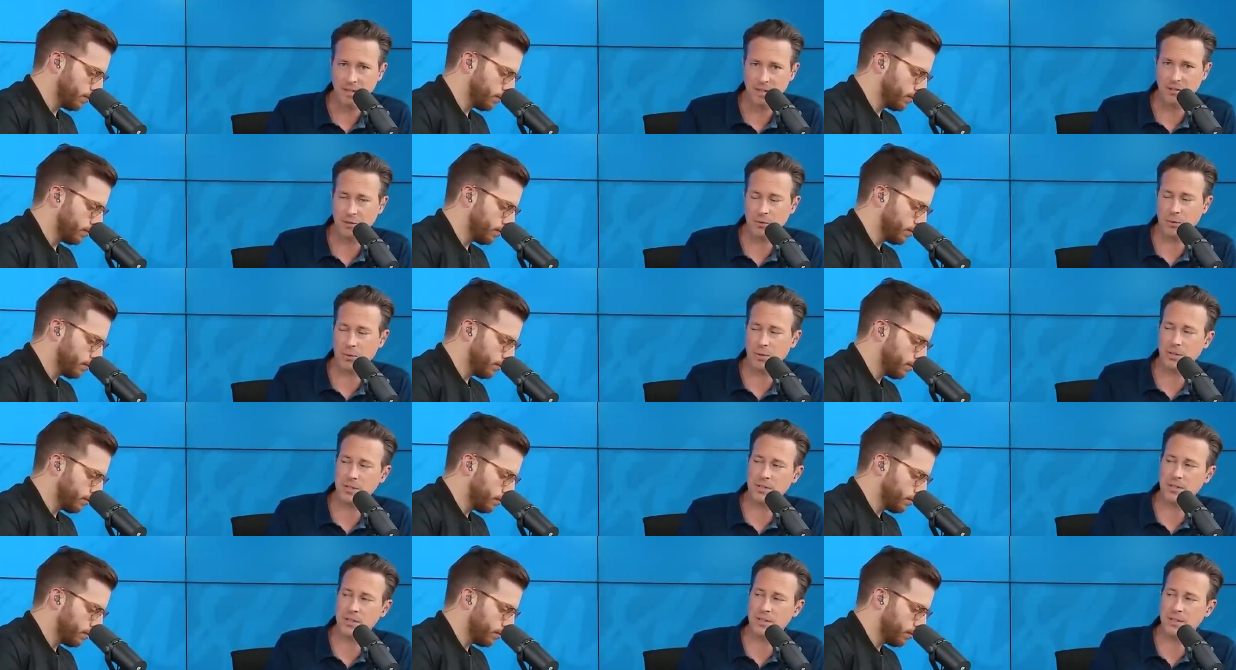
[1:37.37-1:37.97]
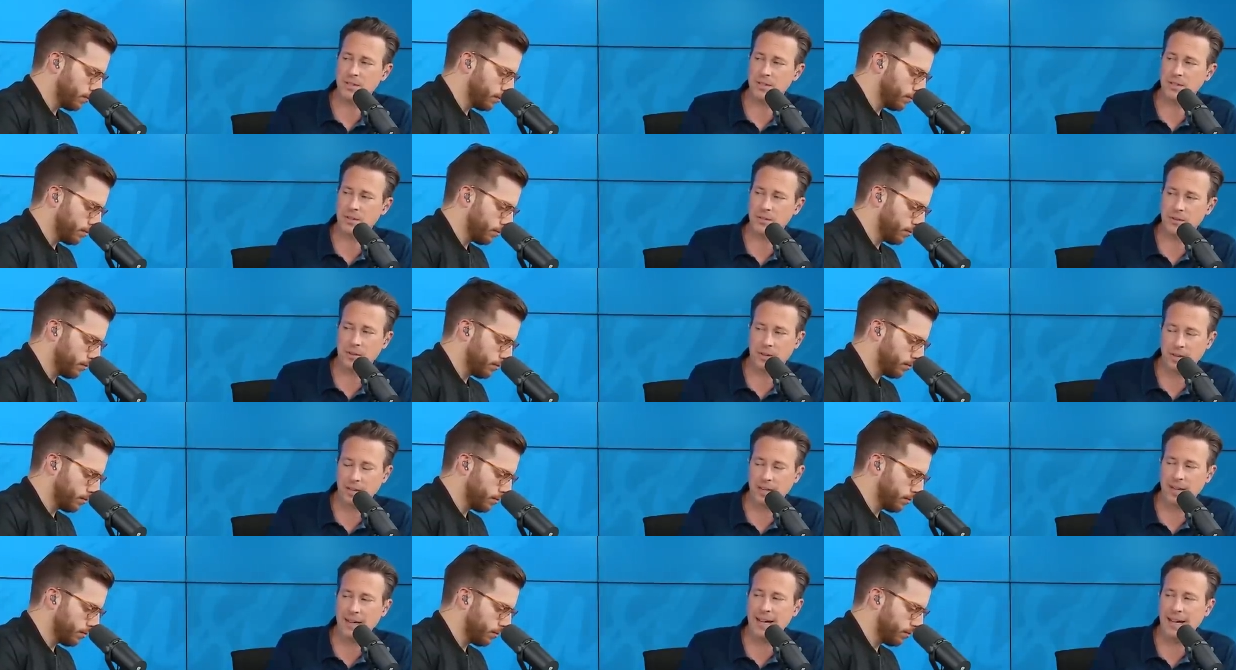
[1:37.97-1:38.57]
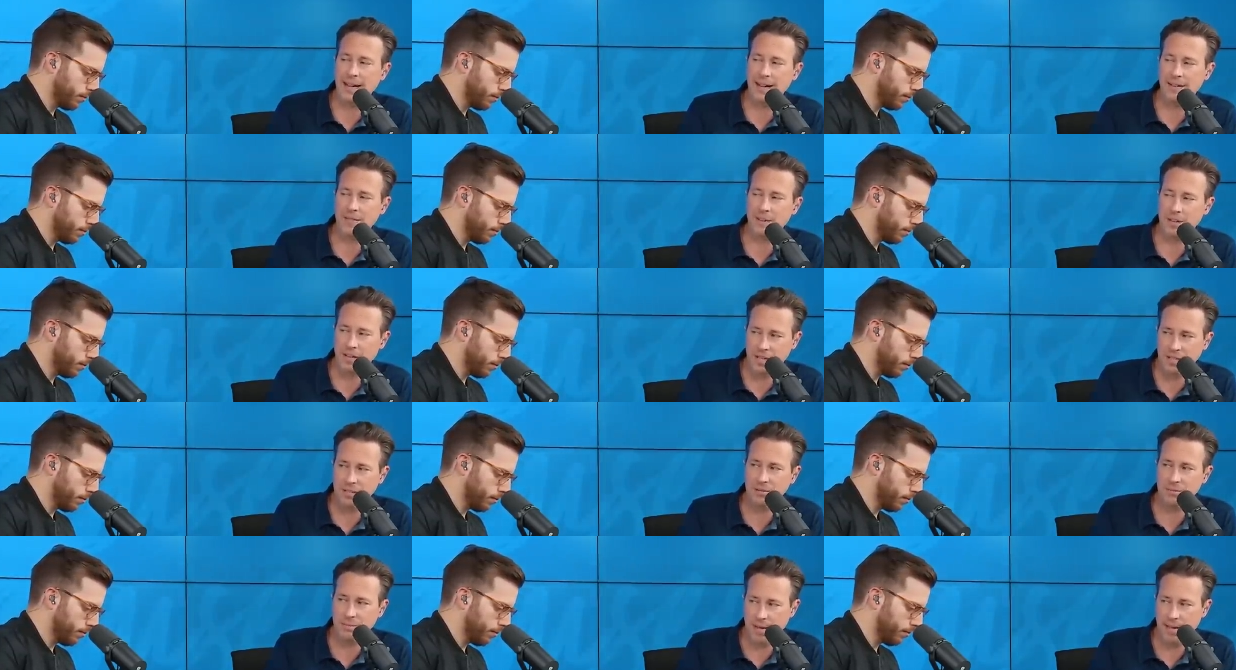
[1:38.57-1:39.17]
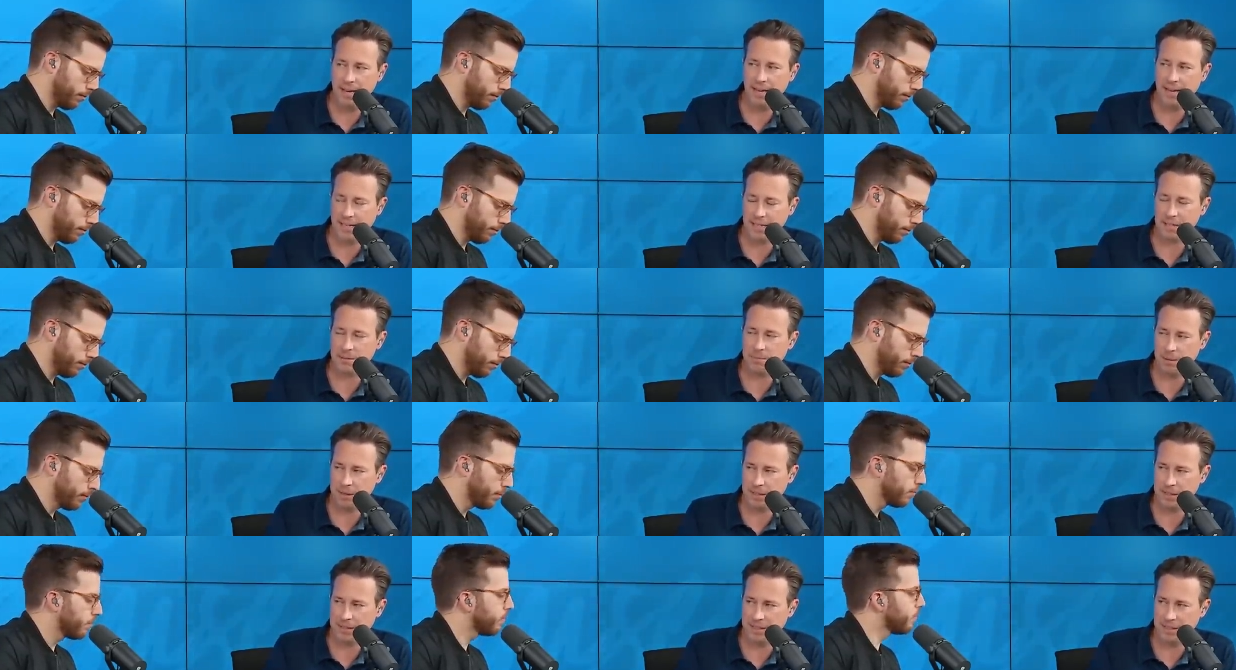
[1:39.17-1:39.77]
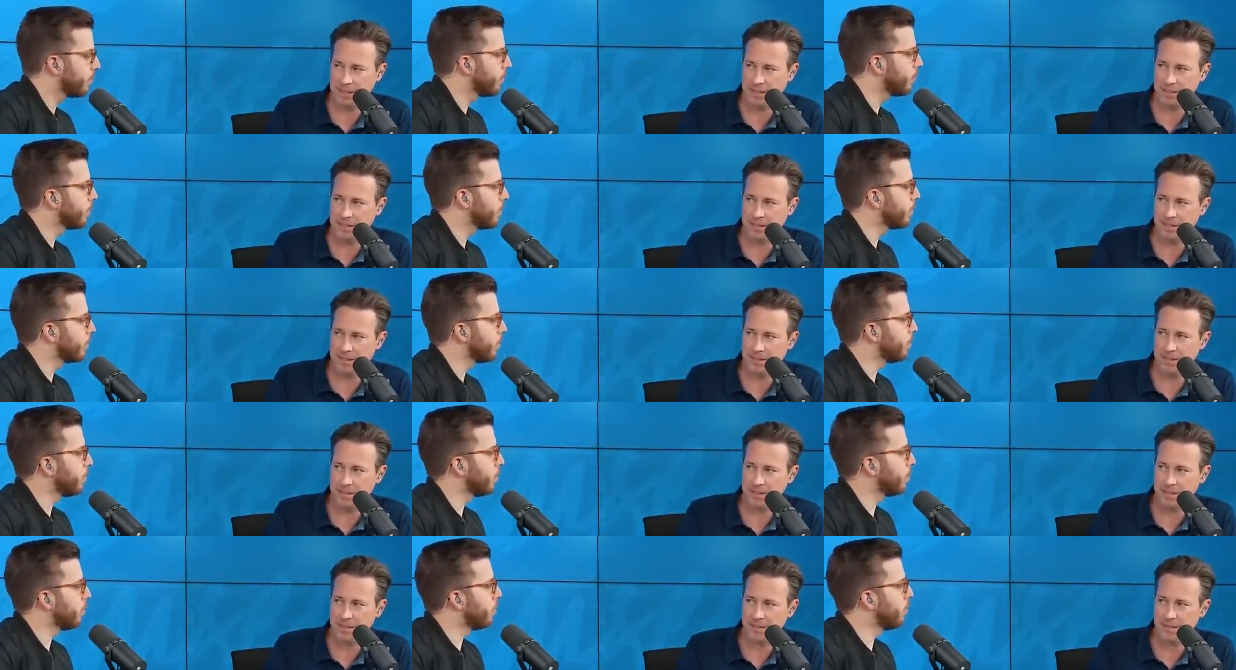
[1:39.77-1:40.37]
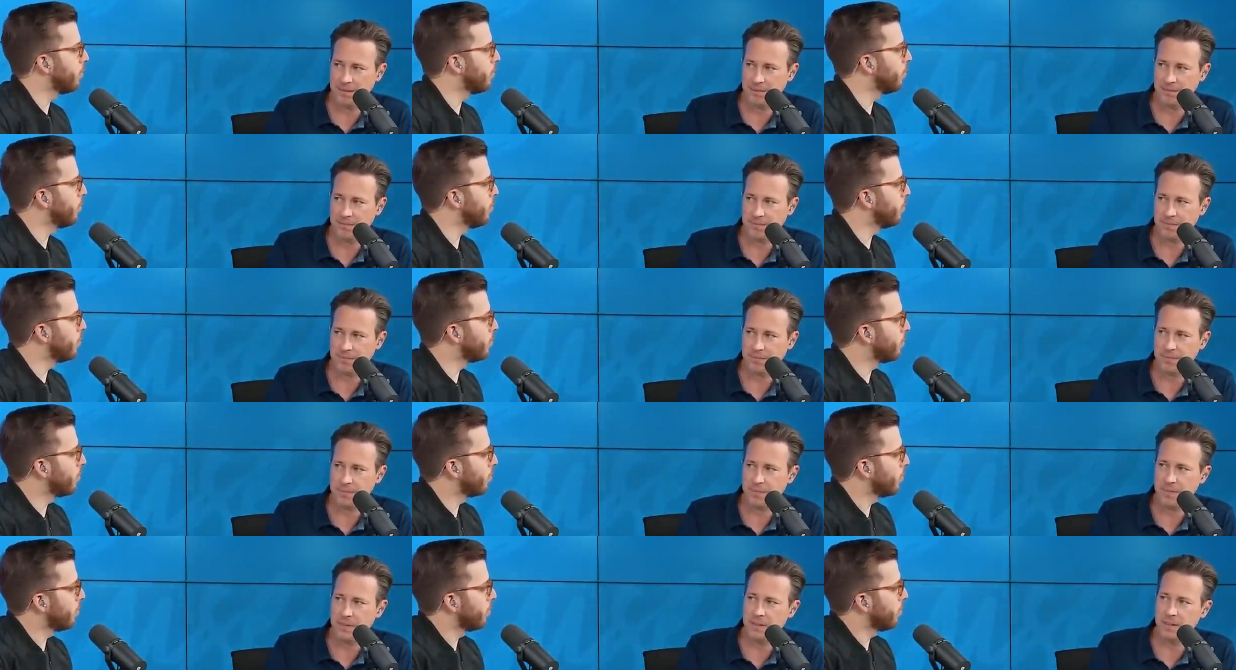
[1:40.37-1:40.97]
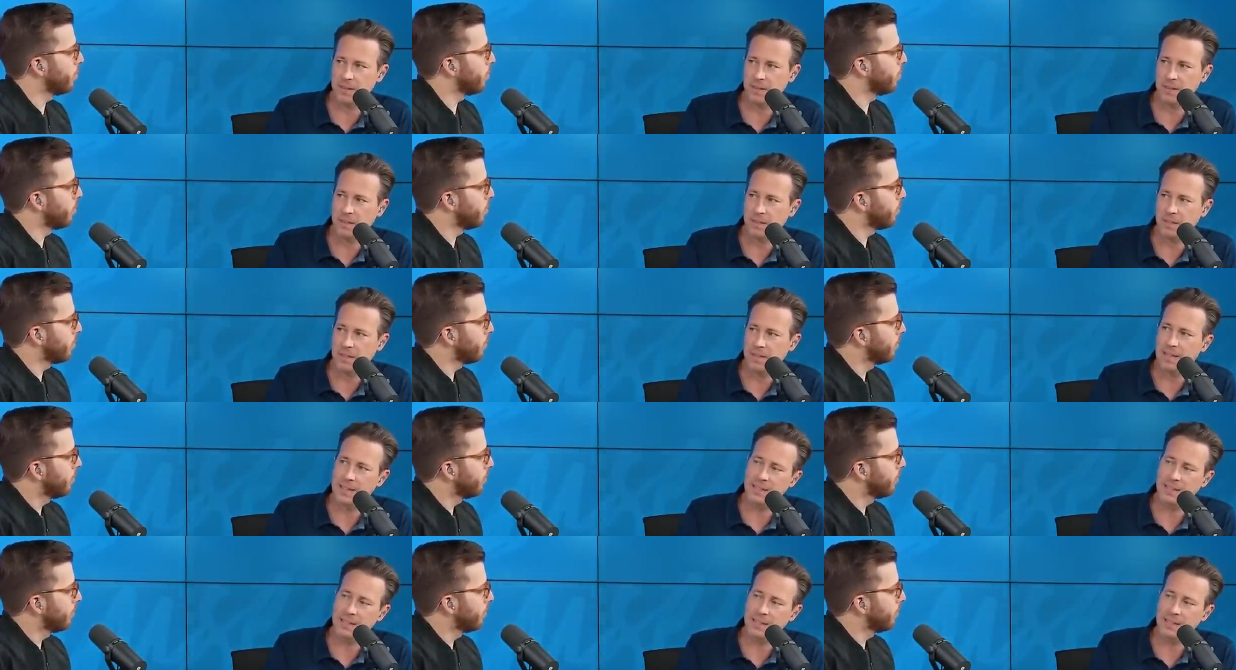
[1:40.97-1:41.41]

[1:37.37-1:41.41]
Speaker 1: George, you are going to have unmet expectations. Ooh.